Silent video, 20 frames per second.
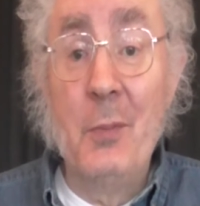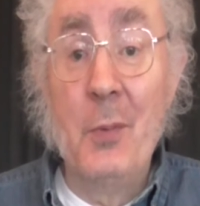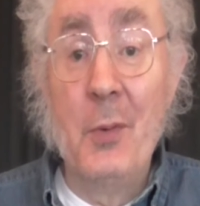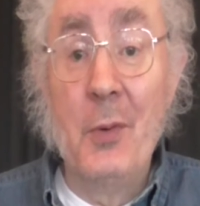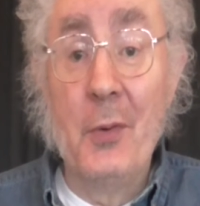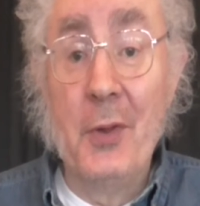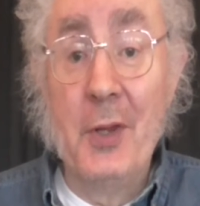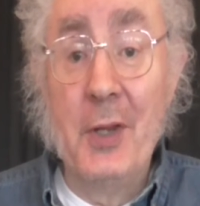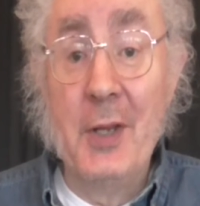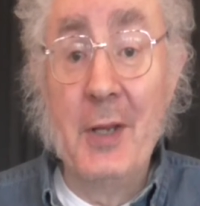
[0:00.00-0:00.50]

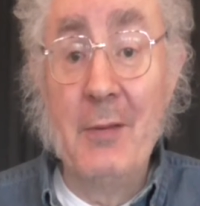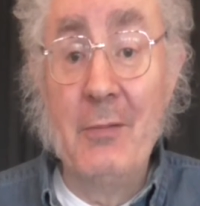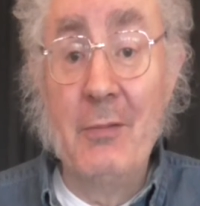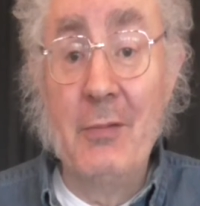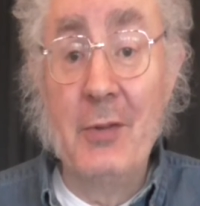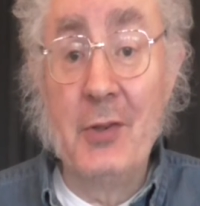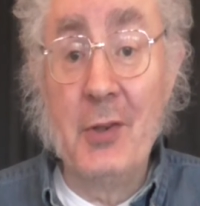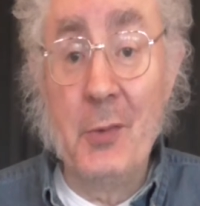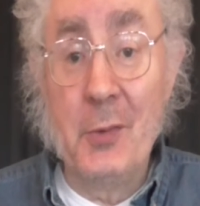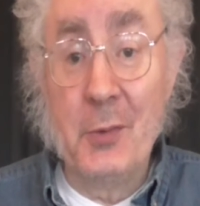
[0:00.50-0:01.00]
what the
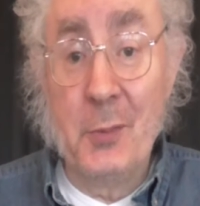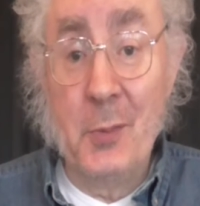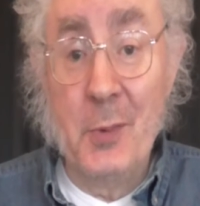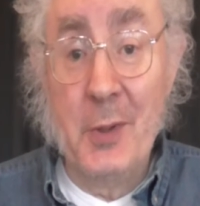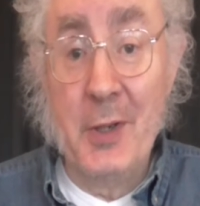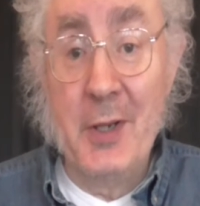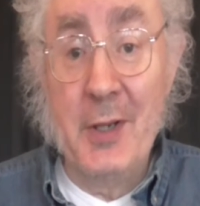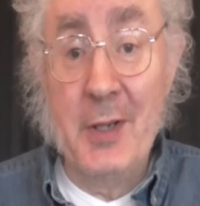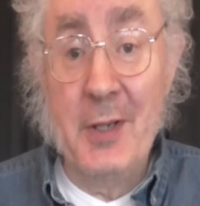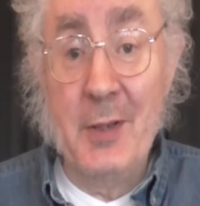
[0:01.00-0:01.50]
results
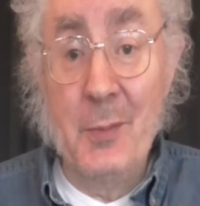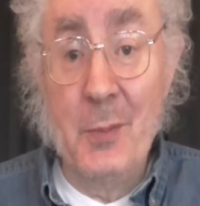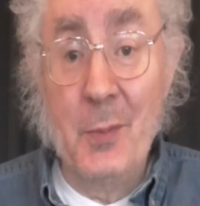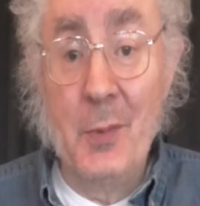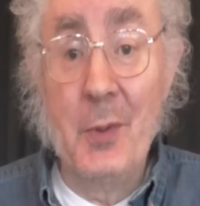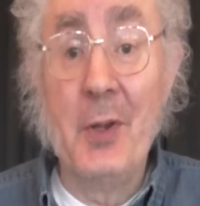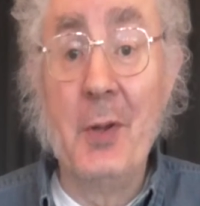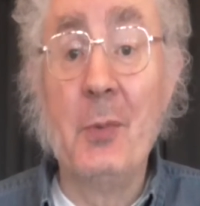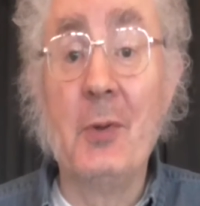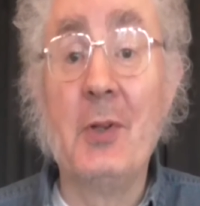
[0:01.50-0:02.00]
were going,
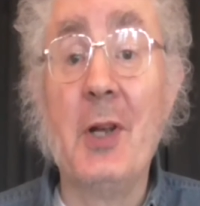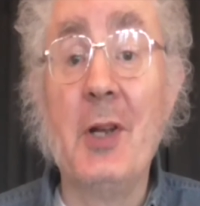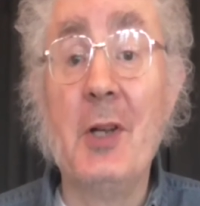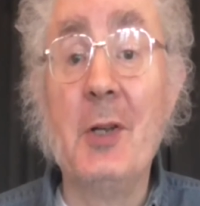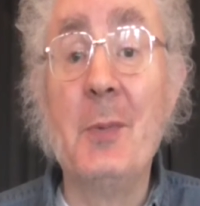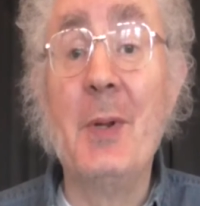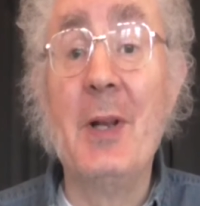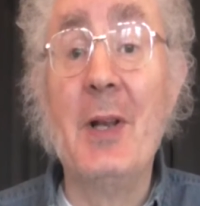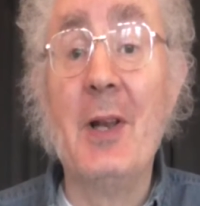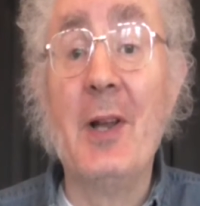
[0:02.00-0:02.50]
what it was
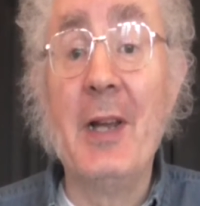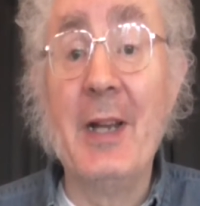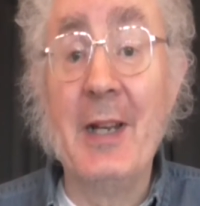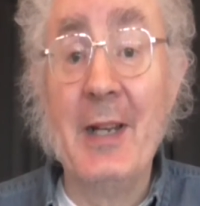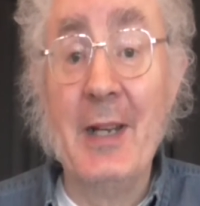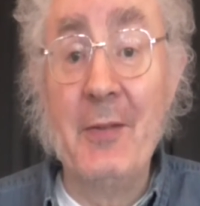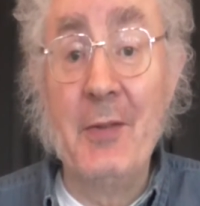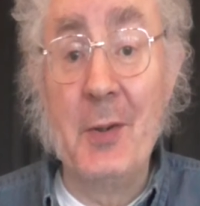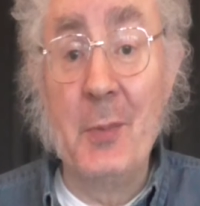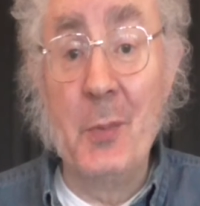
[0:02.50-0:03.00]
going to be like
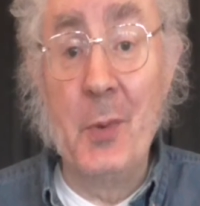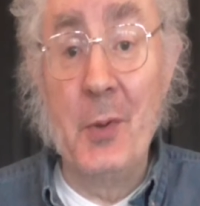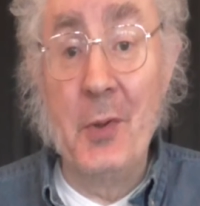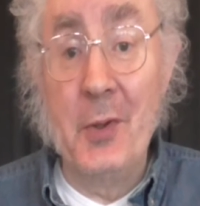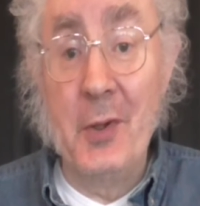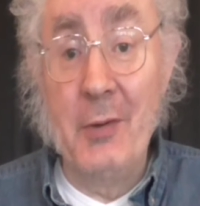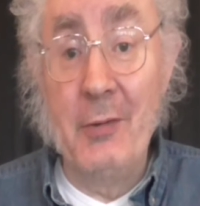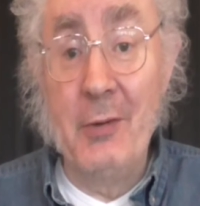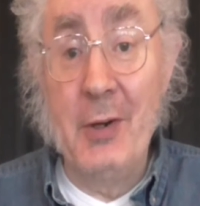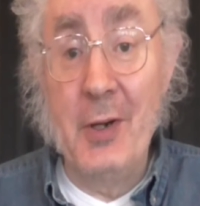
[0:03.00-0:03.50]
living
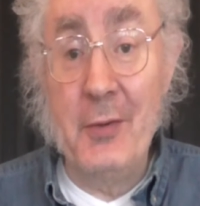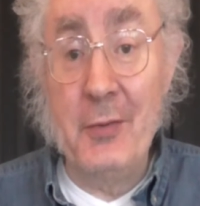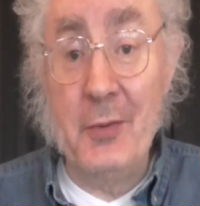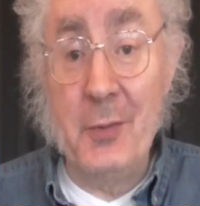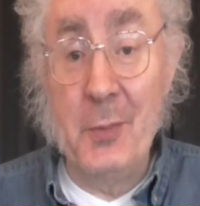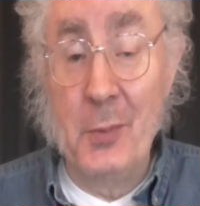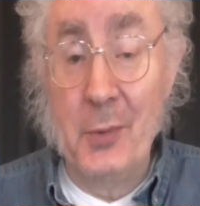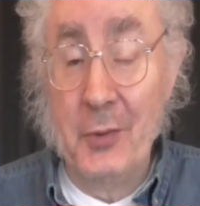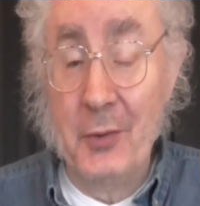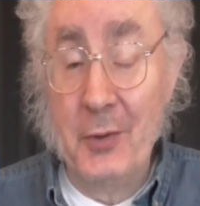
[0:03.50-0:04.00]
with her
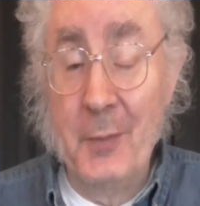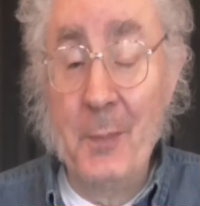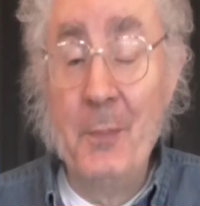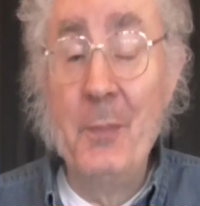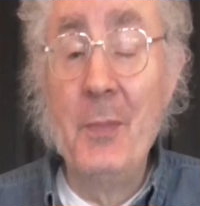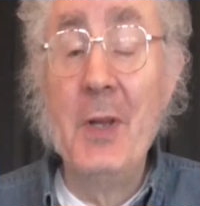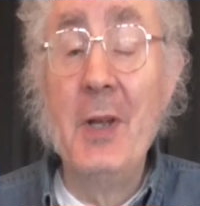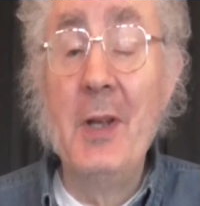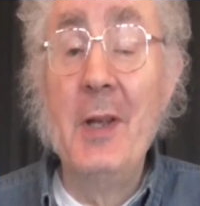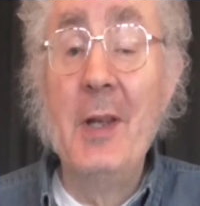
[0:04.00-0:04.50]
afterwards.
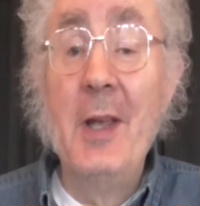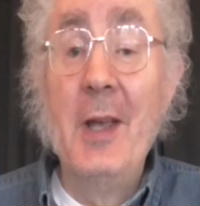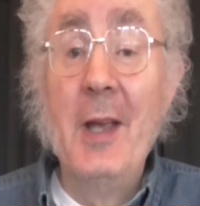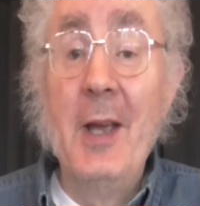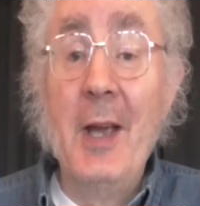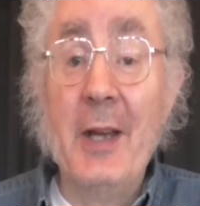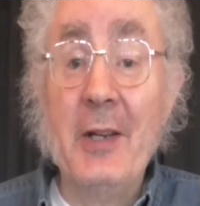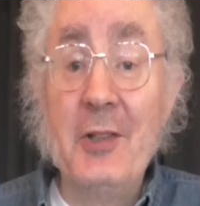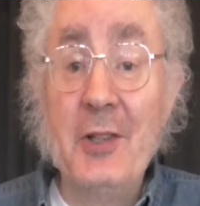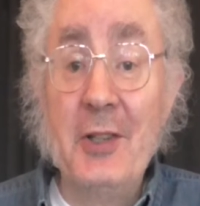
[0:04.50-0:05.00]

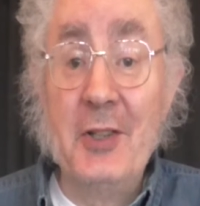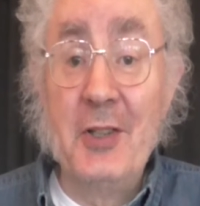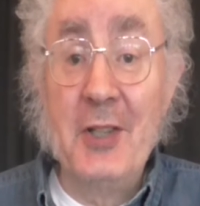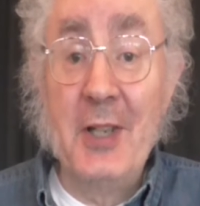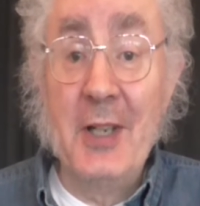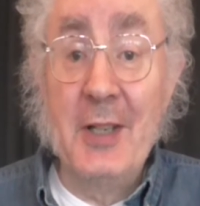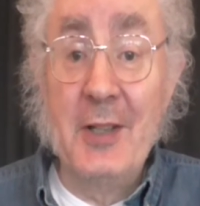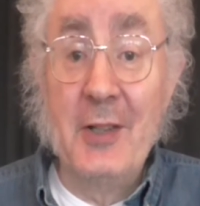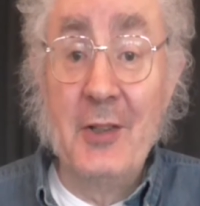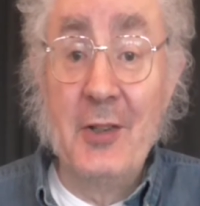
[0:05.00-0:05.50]
As she
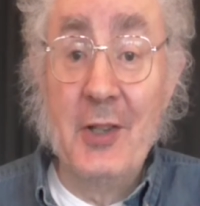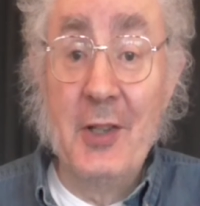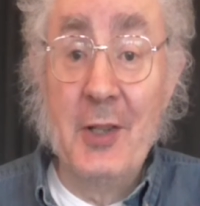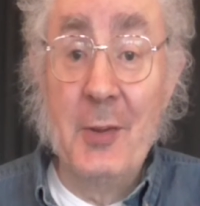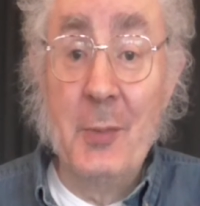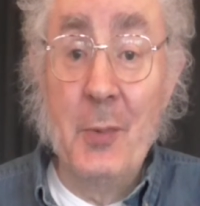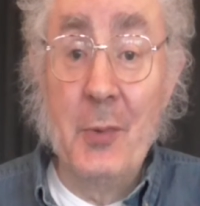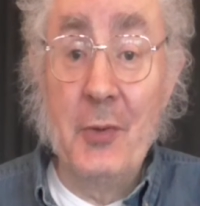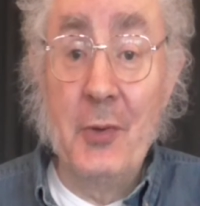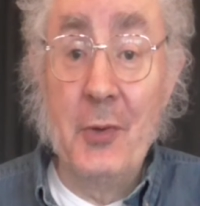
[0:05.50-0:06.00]
said, she
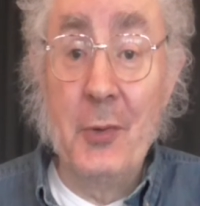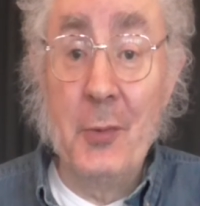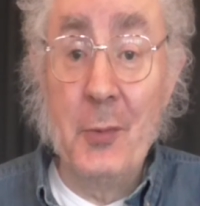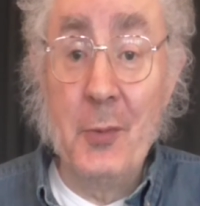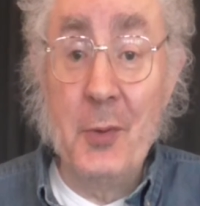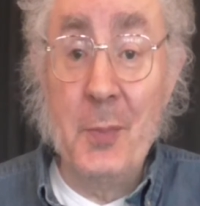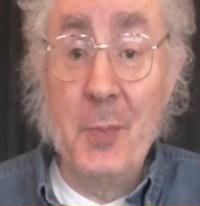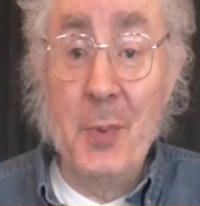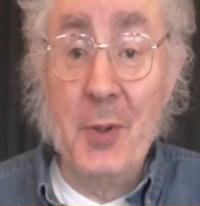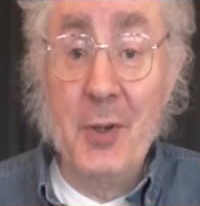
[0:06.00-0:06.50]
was the
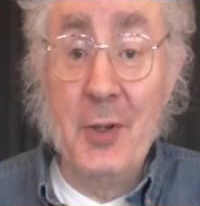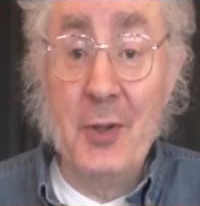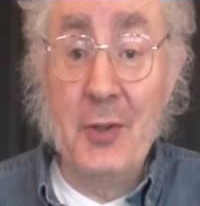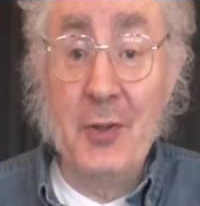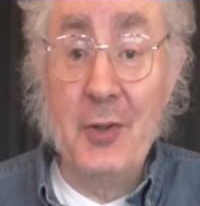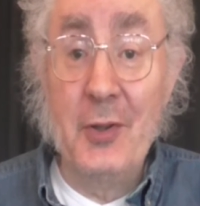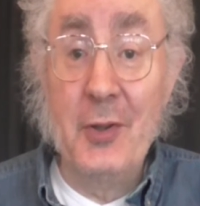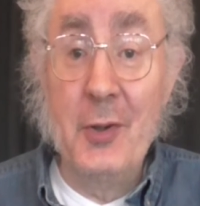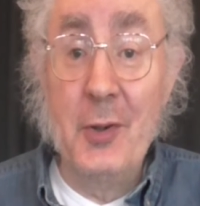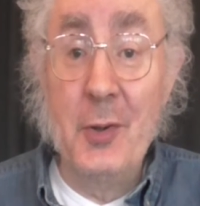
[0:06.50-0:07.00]
sort of
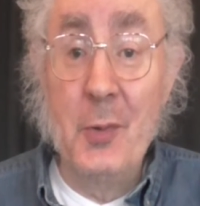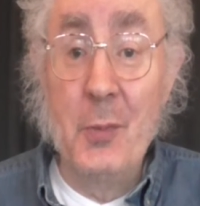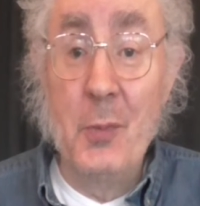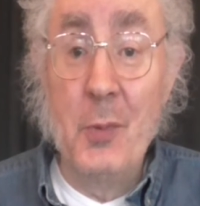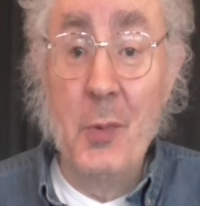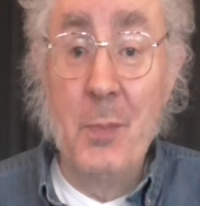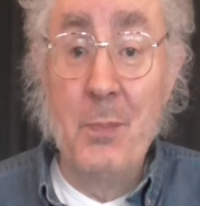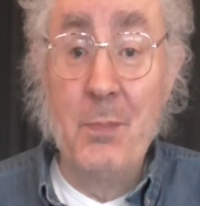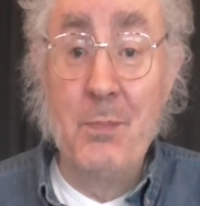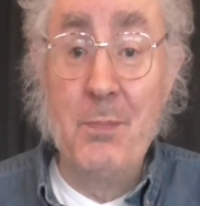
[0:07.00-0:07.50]
person who
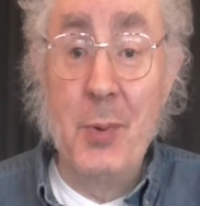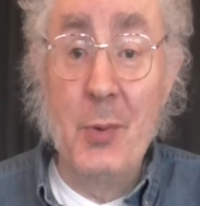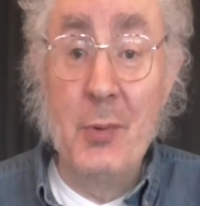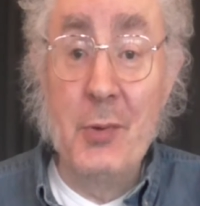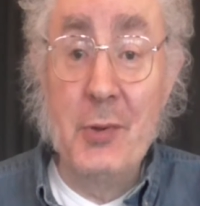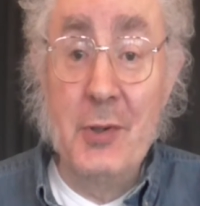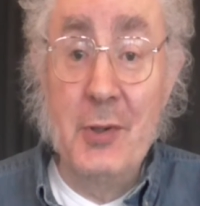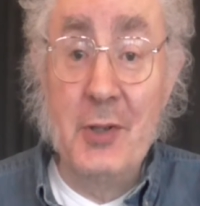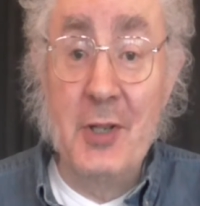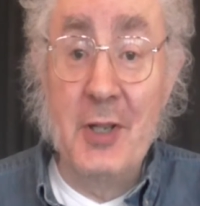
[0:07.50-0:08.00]
will
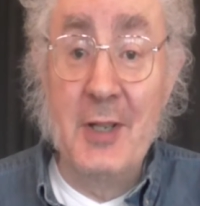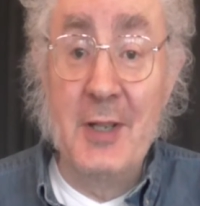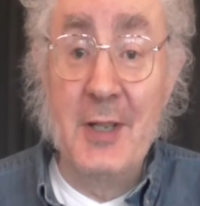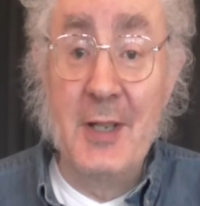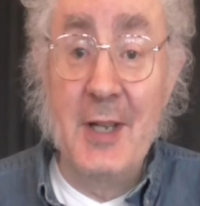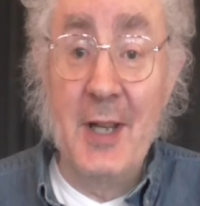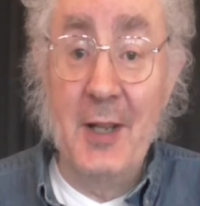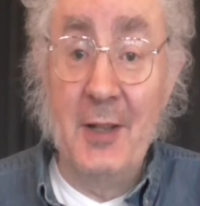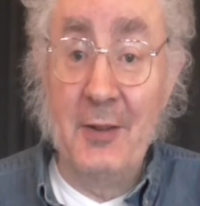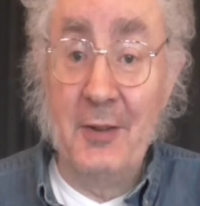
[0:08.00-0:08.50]
bore you to
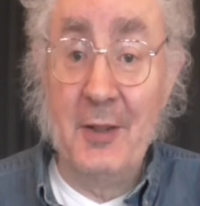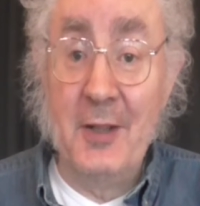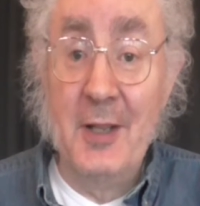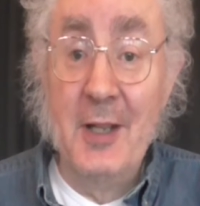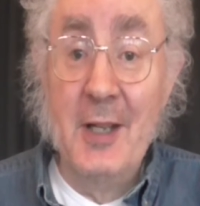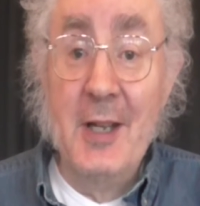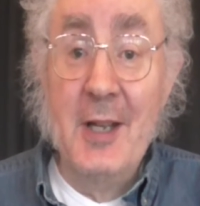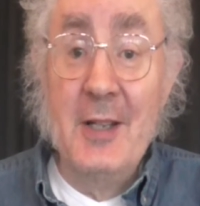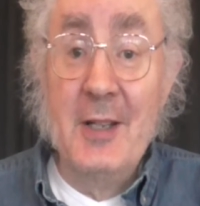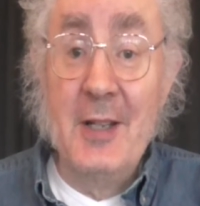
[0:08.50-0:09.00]
death
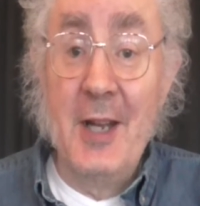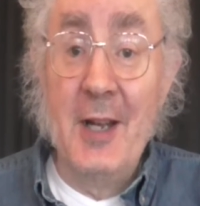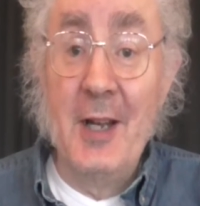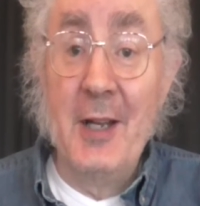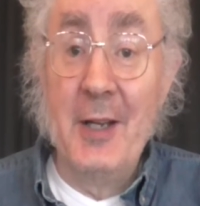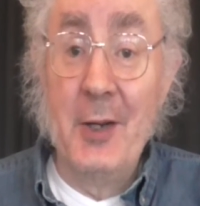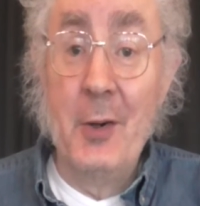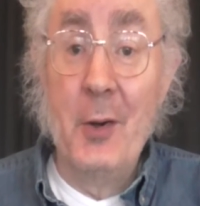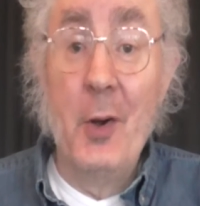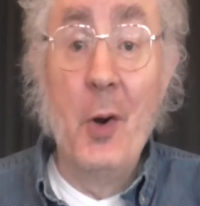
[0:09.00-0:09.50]

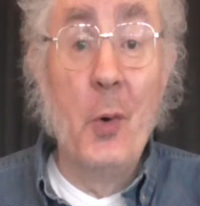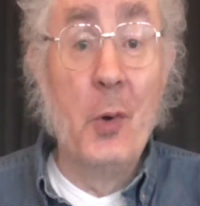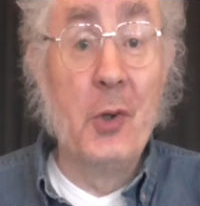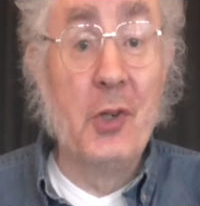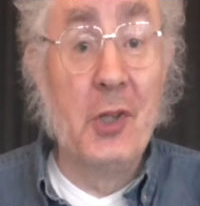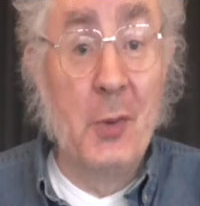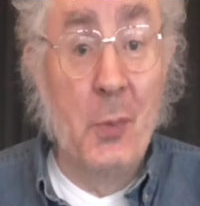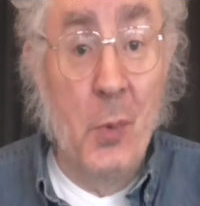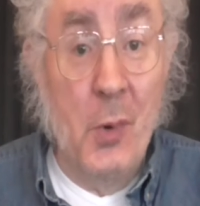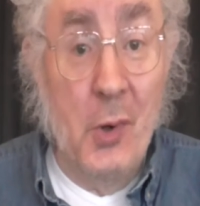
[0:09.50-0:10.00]
telling you, or
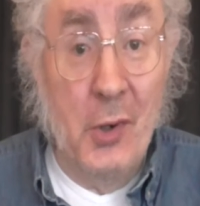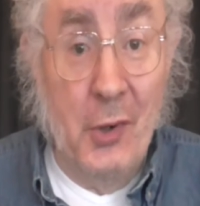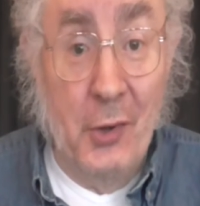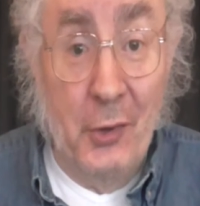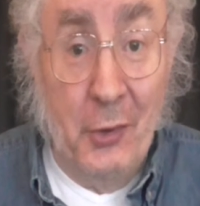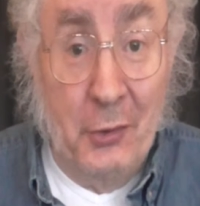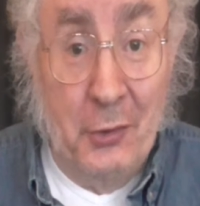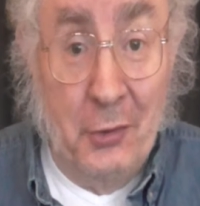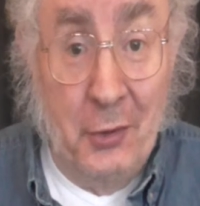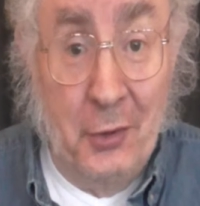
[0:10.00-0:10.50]
she
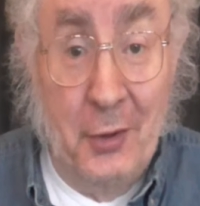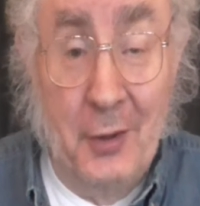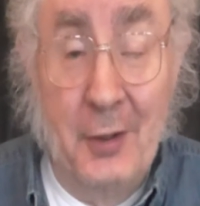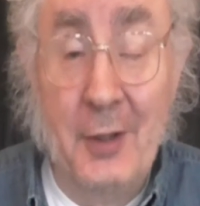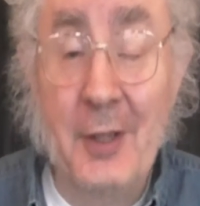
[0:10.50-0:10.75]
was,